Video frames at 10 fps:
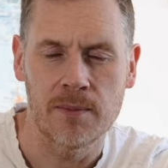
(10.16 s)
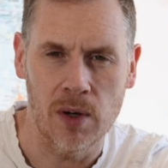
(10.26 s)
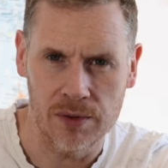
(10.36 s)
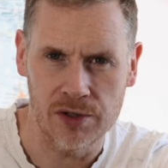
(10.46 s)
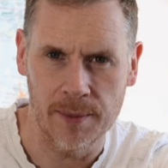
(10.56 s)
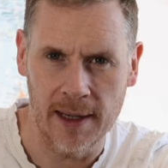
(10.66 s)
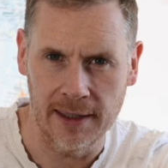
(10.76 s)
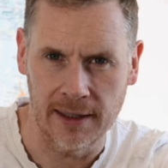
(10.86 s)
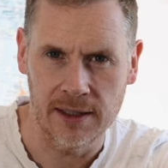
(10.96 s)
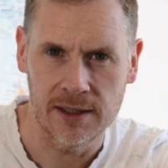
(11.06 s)
post
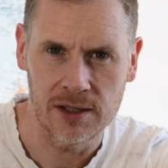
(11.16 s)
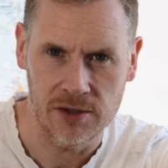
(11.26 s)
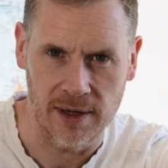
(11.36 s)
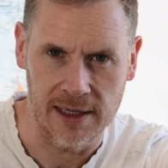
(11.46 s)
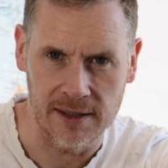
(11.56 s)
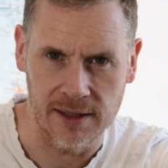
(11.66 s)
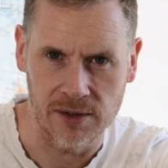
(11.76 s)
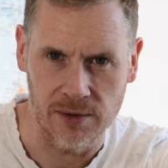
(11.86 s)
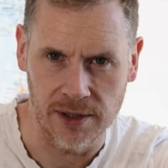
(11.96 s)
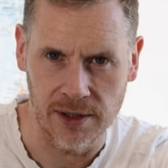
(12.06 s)
traumatic stress
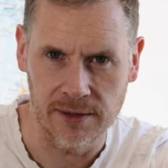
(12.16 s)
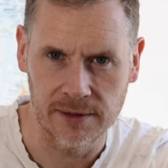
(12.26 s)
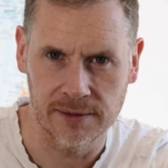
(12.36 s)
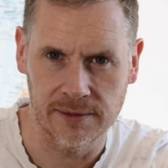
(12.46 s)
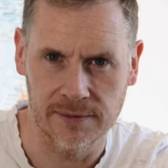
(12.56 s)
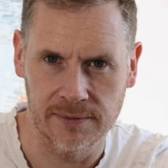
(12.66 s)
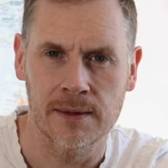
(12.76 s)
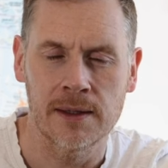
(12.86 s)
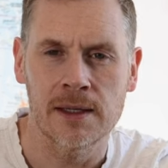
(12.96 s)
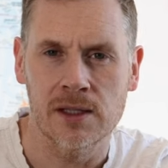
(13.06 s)
disorder.
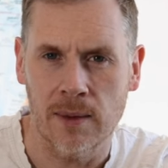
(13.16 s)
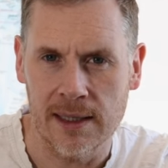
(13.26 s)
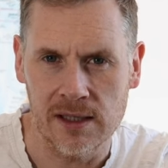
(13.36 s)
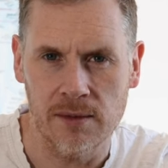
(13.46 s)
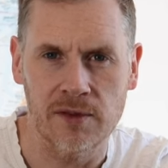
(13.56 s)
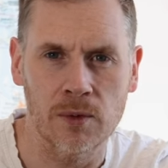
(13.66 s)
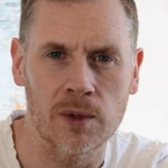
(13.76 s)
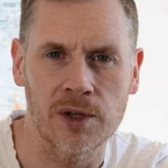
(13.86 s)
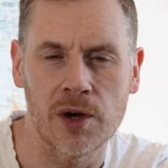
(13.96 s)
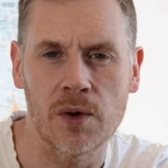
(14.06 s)
So, as some of you
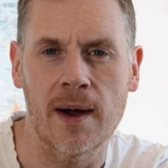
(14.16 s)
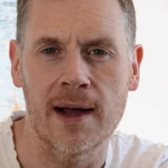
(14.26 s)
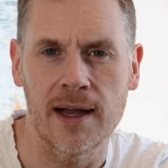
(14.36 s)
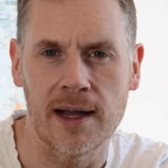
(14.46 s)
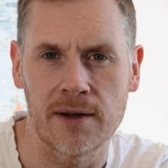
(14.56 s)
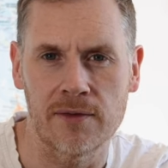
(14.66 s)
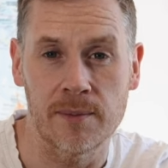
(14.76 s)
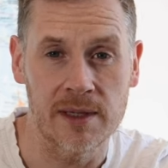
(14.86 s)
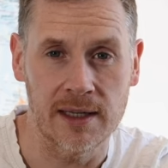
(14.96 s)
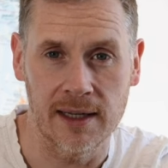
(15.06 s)
will know, I have
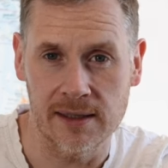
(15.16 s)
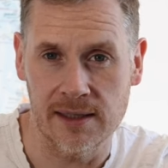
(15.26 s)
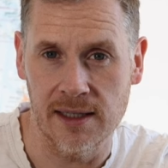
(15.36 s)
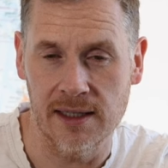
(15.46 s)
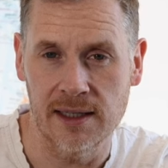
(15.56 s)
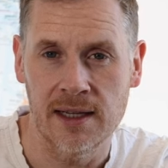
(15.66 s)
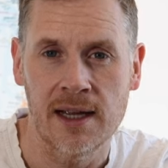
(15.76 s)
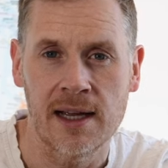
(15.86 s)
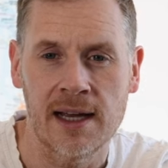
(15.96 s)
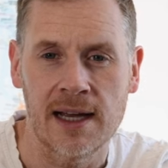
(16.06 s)
PTSD
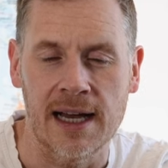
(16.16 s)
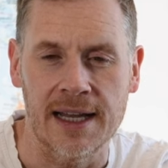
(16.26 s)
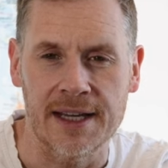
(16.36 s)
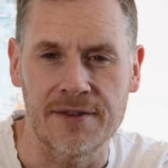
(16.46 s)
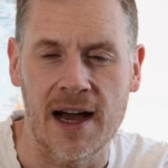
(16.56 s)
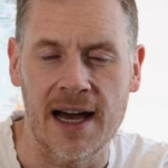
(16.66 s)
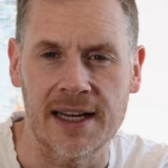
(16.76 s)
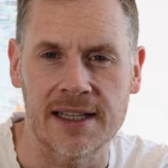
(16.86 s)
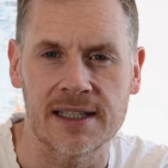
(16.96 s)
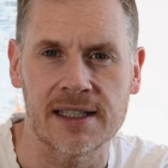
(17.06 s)
and I've had
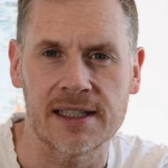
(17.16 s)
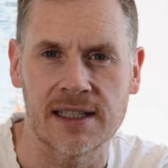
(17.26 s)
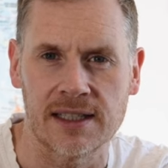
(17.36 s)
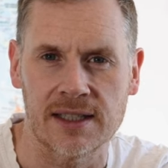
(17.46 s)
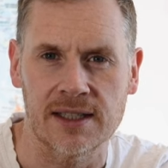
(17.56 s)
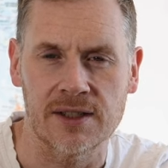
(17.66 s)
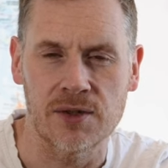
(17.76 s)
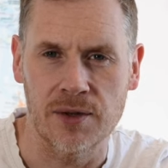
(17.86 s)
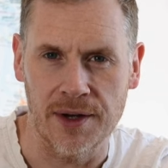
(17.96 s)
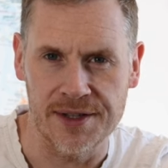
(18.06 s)
it since
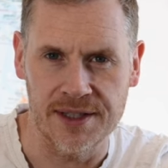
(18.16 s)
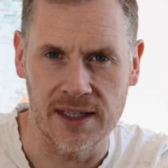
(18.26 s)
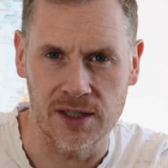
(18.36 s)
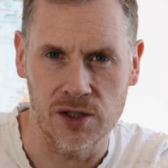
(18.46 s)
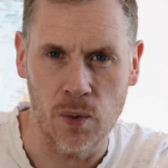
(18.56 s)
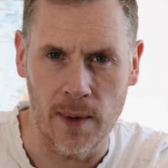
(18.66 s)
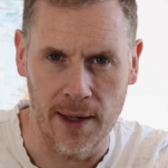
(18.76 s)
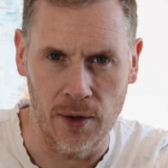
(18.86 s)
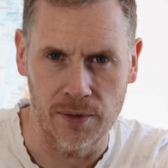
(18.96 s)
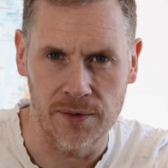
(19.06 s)

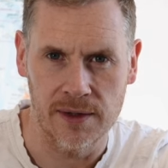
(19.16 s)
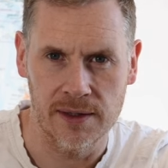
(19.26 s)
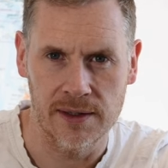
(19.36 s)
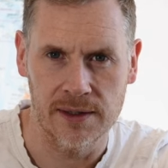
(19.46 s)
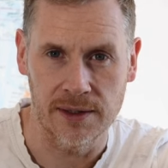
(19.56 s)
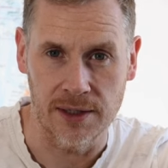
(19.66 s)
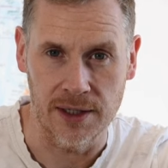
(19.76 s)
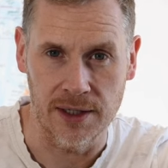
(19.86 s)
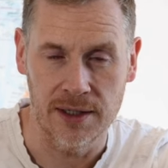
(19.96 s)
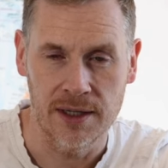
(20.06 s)
2012.
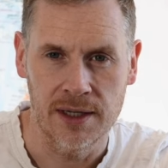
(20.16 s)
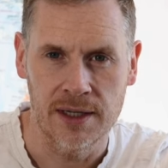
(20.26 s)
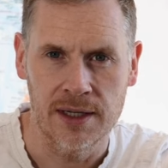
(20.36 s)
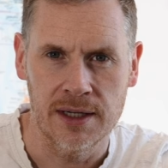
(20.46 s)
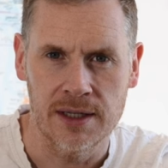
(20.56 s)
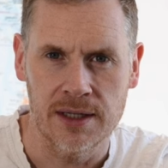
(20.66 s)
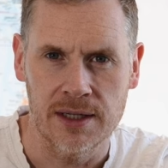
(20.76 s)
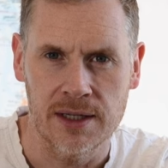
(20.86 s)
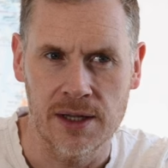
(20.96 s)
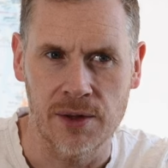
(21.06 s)
Now,
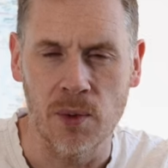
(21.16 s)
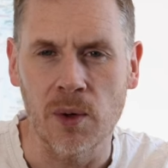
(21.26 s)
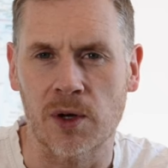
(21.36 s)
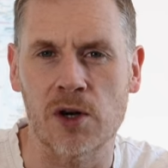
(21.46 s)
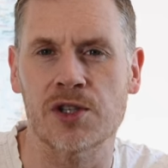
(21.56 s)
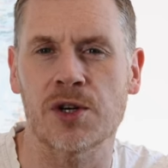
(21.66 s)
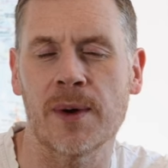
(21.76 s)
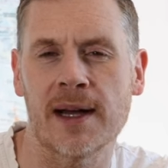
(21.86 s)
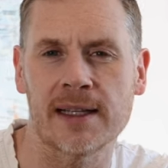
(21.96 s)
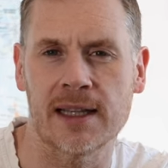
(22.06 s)
the roller coaster
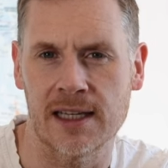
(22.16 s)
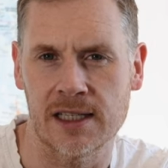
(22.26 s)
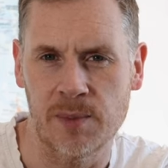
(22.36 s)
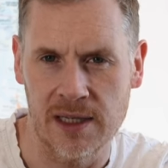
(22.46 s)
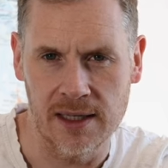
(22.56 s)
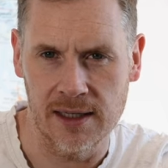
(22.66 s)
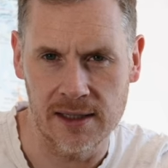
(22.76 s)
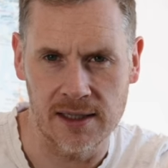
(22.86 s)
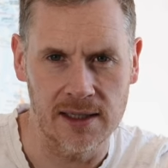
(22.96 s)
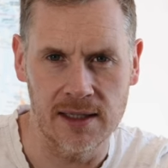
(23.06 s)
ride that is
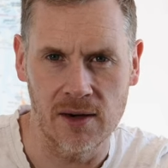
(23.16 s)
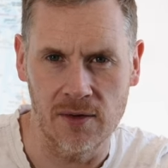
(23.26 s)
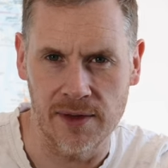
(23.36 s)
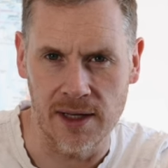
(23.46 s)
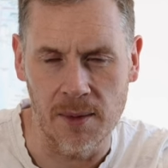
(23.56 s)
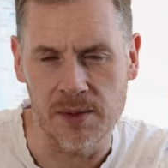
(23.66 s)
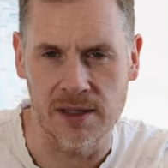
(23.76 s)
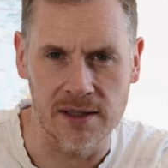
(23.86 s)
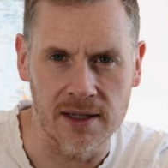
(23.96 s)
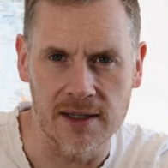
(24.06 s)
PTSD of the ups
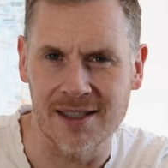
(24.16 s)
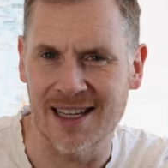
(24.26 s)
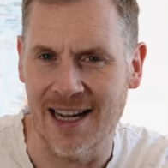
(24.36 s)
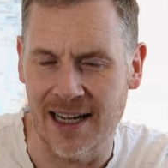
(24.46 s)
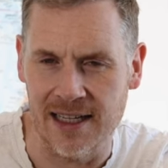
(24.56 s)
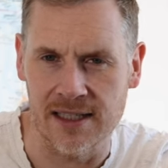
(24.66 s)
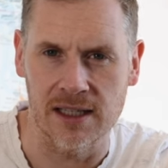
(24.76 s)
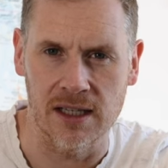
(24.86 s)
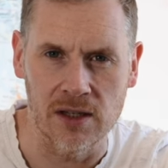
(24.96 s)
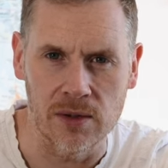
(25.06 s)
and downs, the highs,
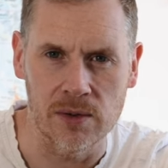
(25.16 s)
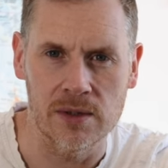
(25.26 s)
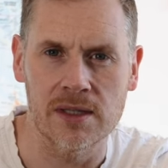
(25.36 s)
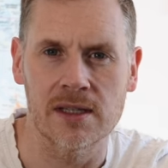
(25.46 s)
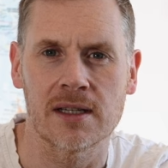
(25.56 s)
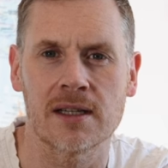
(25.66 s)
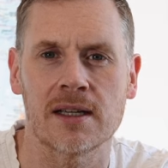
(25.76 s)
the lows,